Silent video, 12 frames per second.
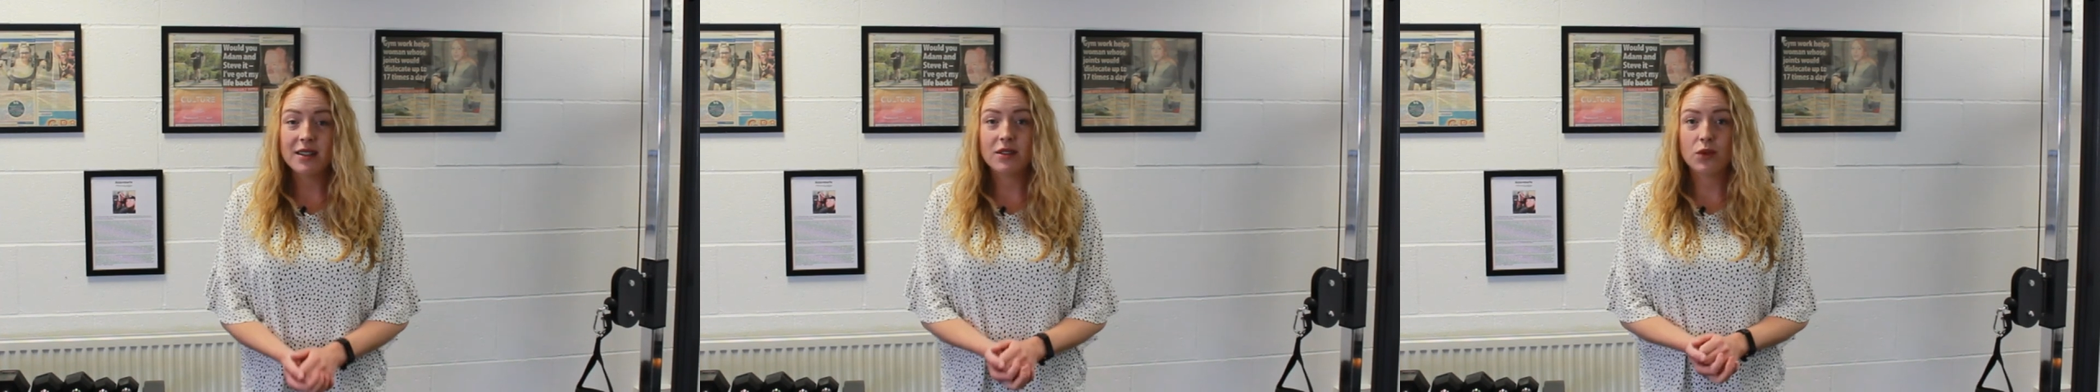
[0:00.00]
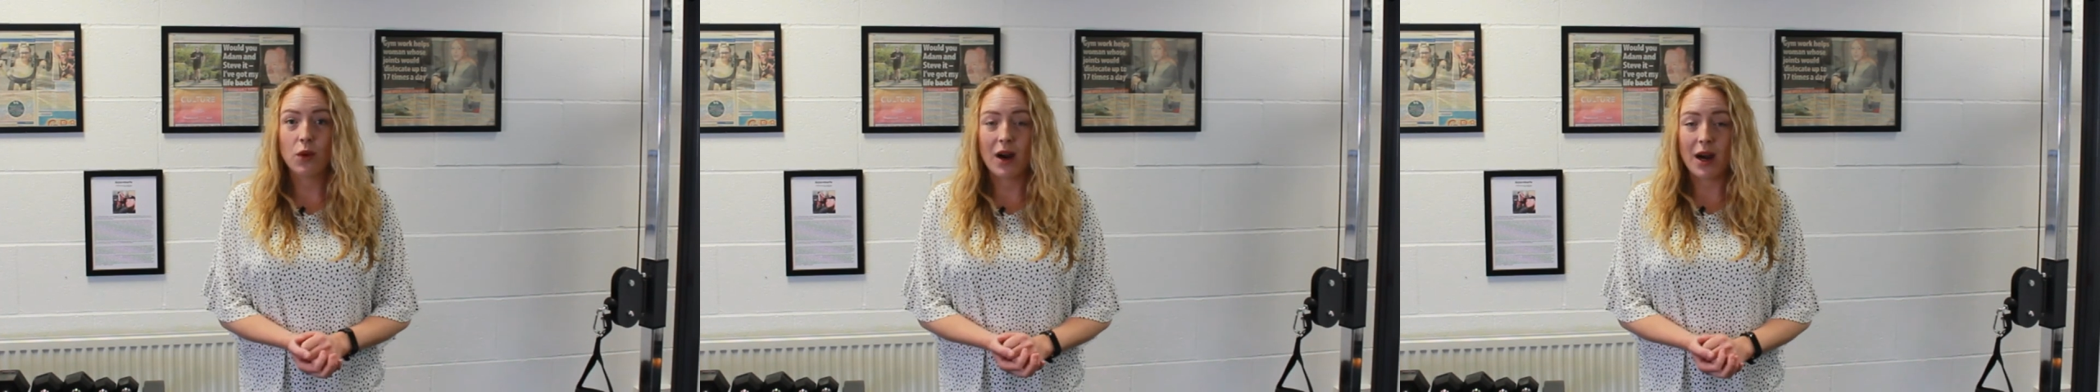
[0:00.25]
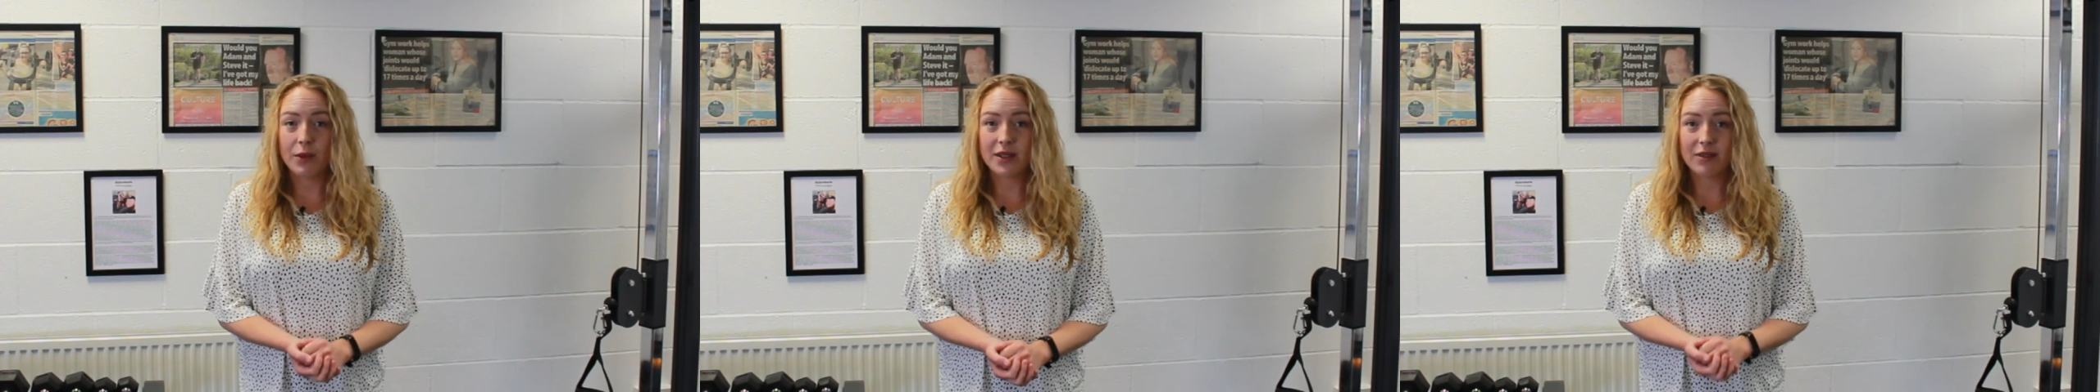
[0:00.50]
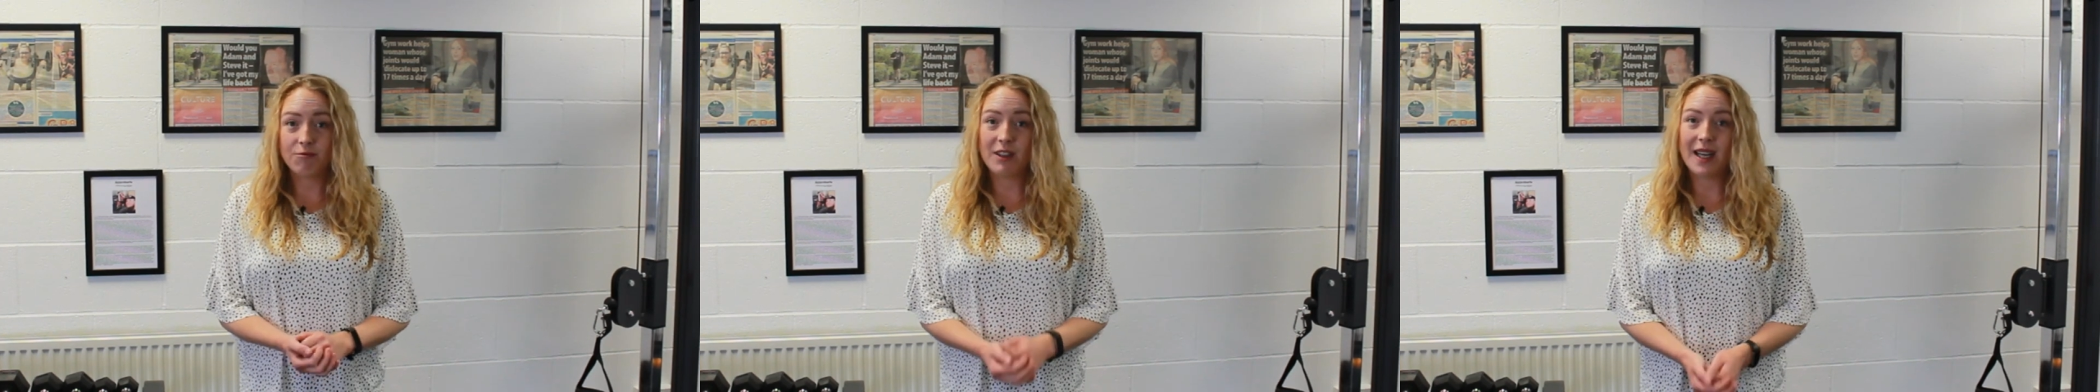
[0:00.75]
so I
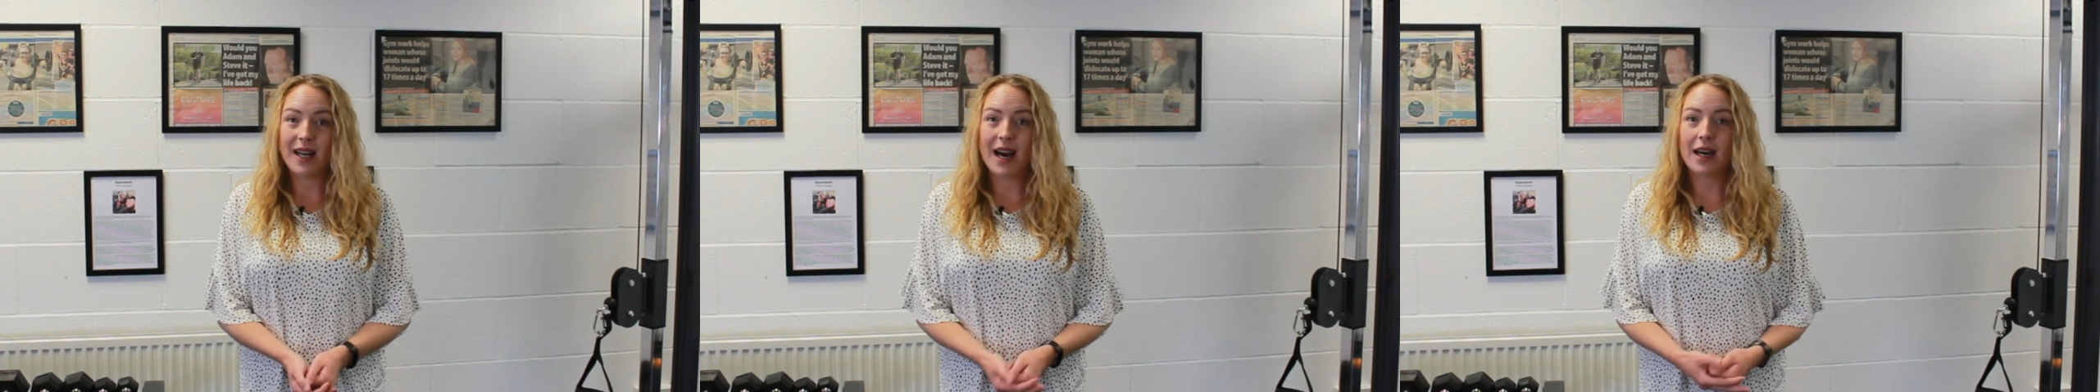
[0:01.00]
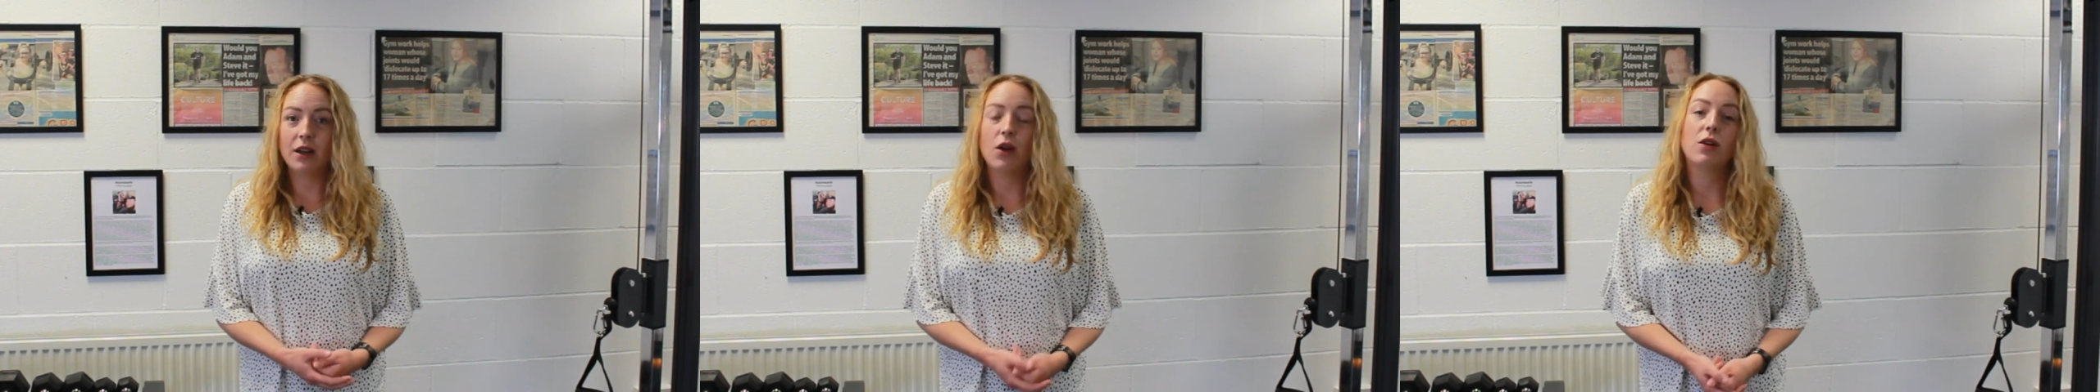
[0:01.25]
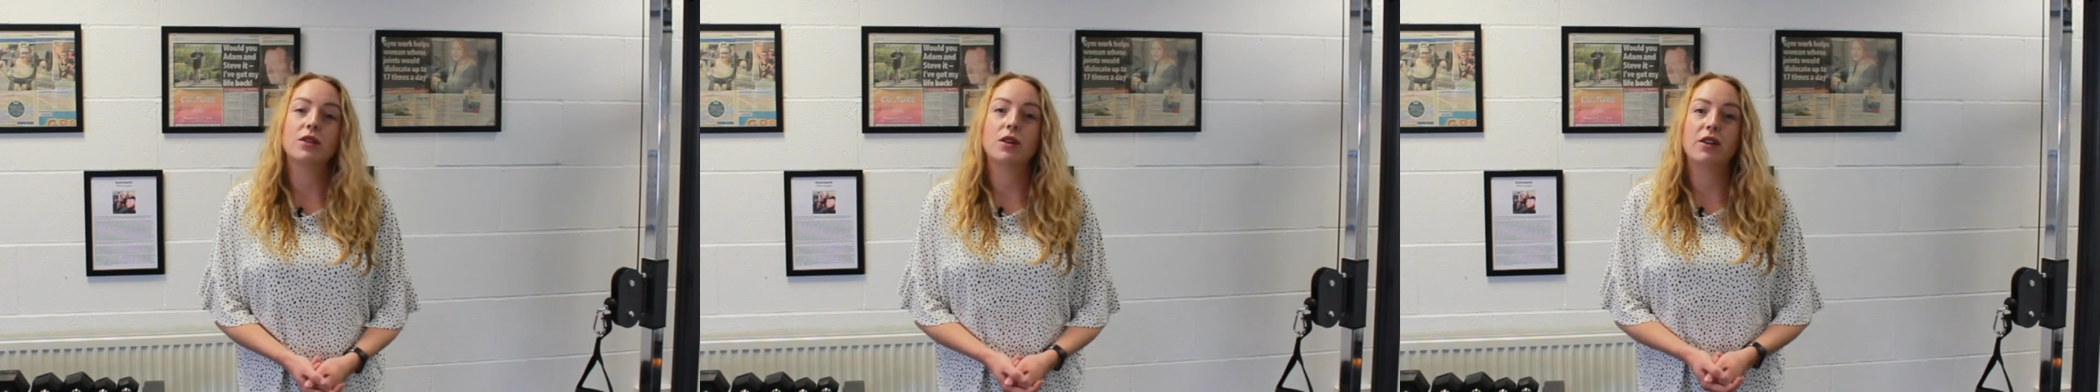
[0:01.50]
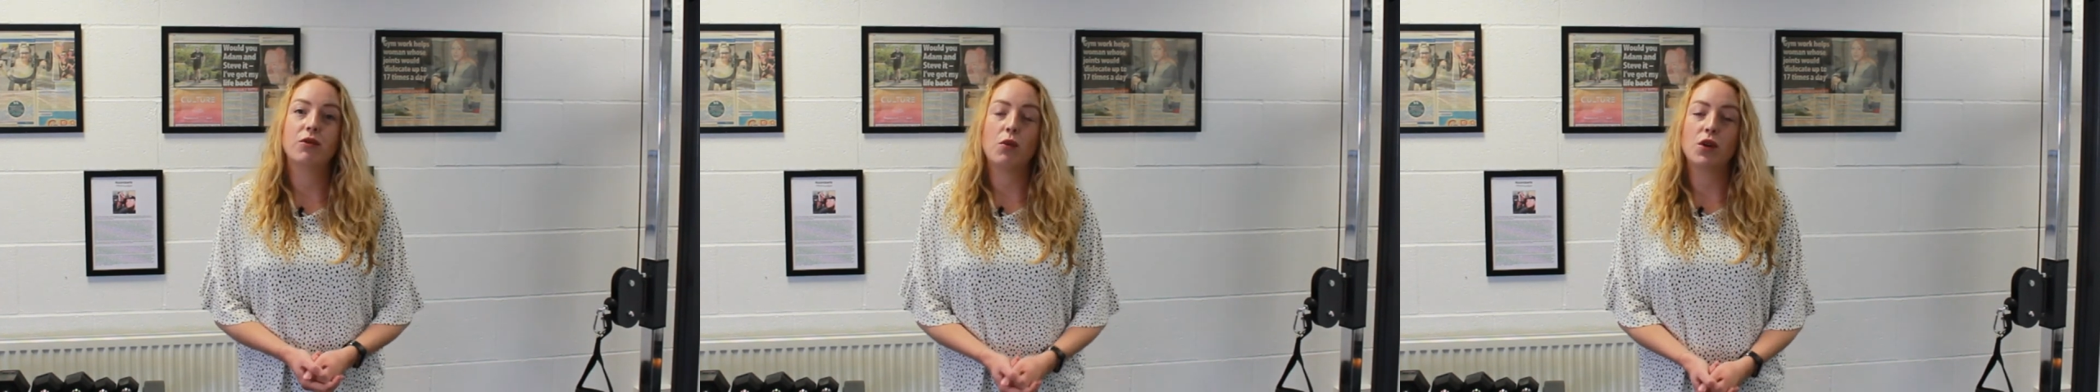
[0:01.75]
was really at a loss
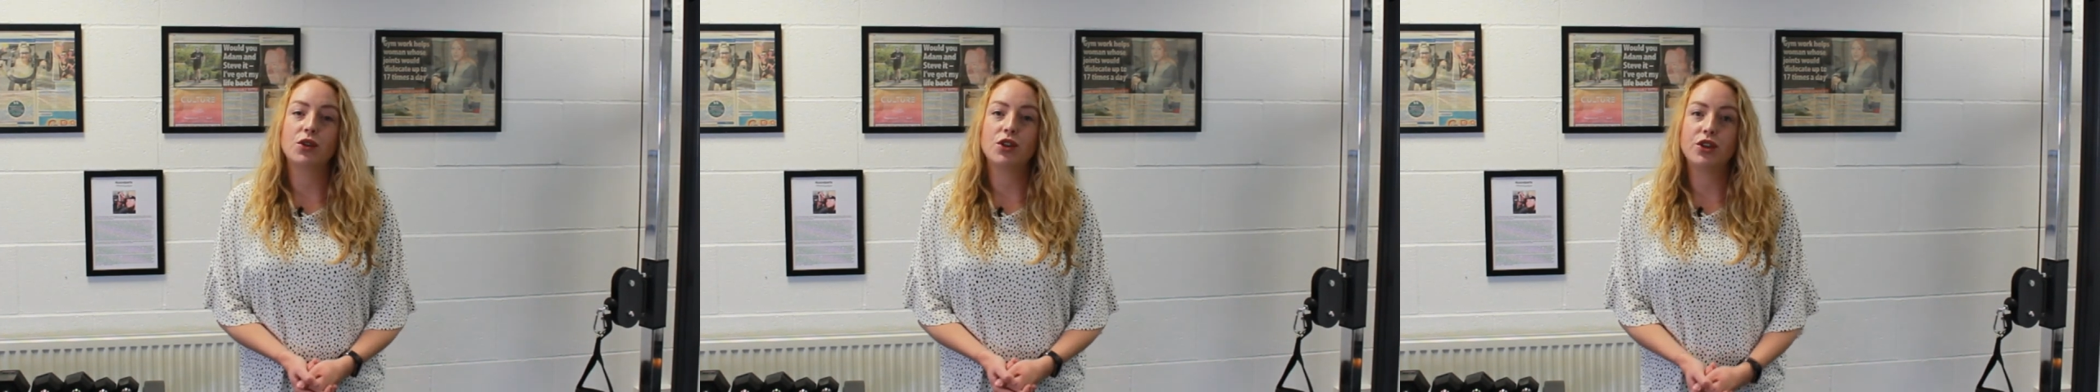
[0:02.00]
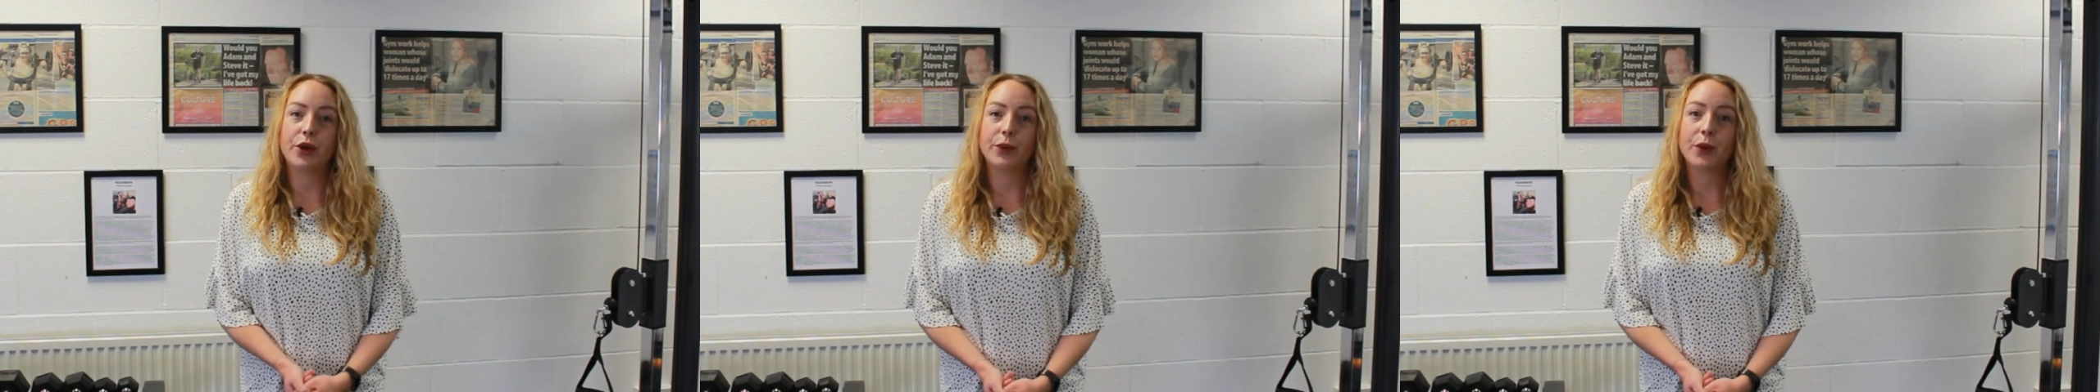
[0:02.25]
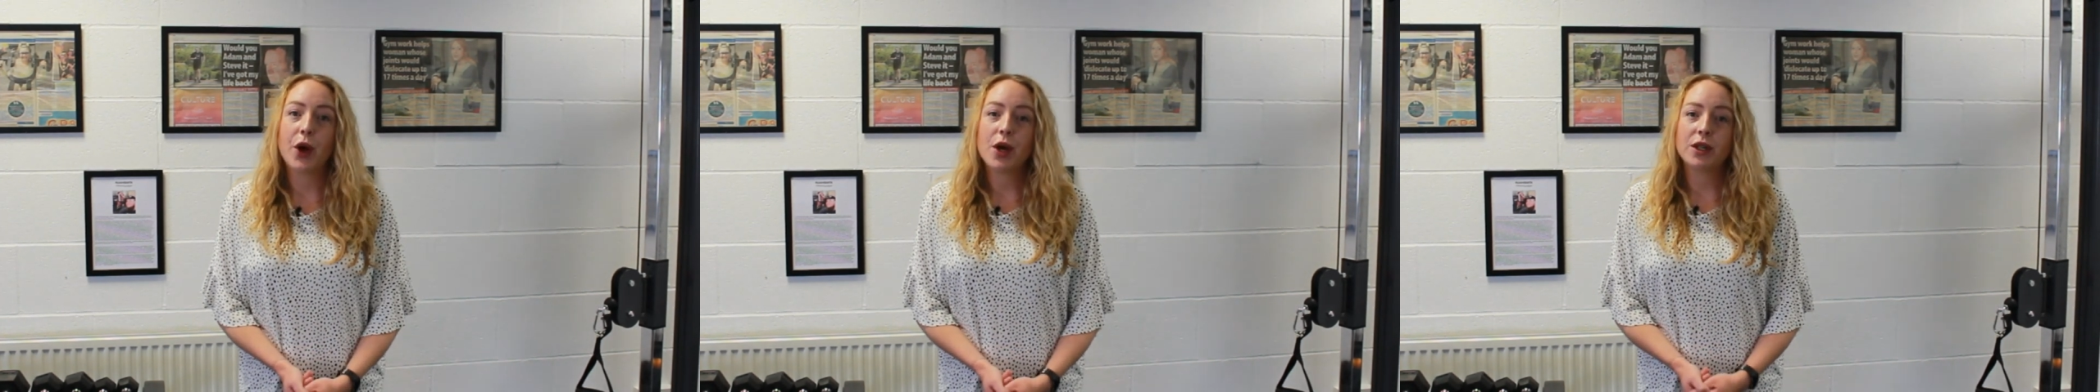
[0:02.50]
of what to do